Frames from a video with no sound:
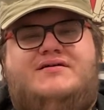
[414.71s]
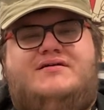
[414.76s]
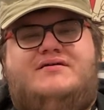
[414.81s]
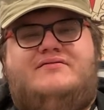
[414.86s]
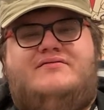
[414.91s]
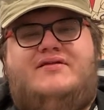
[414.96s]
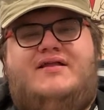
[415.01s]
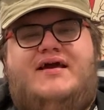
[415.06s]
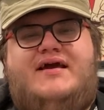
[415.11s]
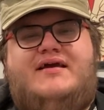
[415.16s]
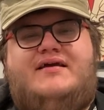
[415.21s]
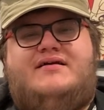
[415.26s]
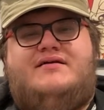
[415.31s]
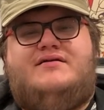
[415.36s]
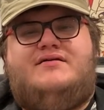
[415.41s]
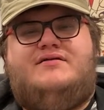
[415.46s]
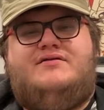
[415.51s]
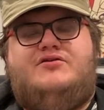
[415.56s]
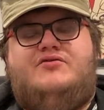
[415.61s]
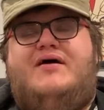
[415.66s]
Like,
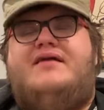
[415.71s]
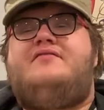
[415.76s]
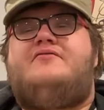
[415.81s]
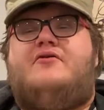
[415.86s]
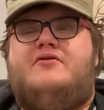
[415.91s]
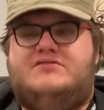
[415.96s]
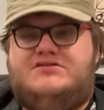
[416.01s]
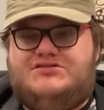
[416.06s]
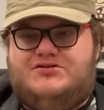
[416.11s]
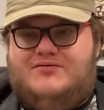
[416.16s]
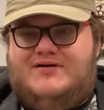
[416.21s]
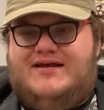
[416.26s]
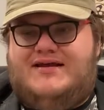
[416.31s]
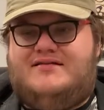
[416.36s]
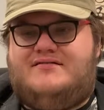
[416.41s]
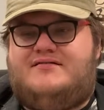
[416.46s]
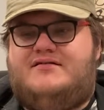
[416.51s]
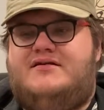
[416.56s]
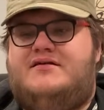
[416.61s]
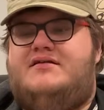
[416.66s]
you had Scarlett
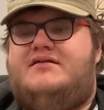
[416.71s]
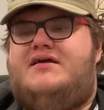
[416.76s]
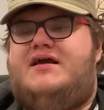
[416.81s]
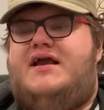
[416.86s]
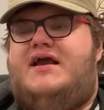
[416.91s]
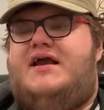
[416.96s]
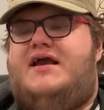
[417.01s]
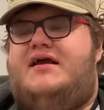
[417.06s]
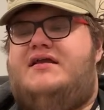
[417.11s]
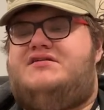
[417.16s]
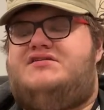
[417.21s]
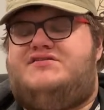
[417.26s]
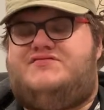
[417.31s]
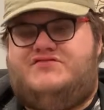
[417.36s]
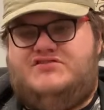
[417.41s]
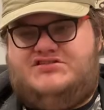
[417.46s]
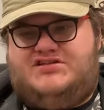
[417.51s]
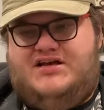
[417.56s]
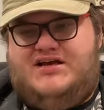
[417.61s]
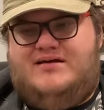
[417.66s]
Johansson and
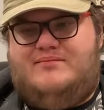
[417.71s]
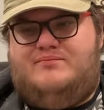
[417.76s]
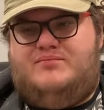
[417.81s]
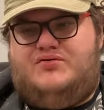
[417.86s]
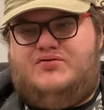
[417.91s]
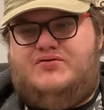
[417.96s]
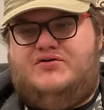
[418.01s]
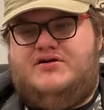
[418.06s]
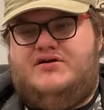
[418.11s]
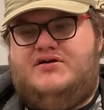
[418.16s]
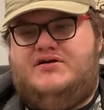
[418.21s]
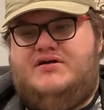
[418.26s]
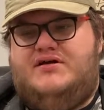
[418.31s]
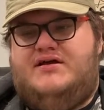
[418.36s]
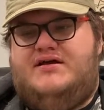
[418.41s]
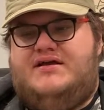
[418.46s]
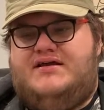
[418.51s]
Jeffrey Tambor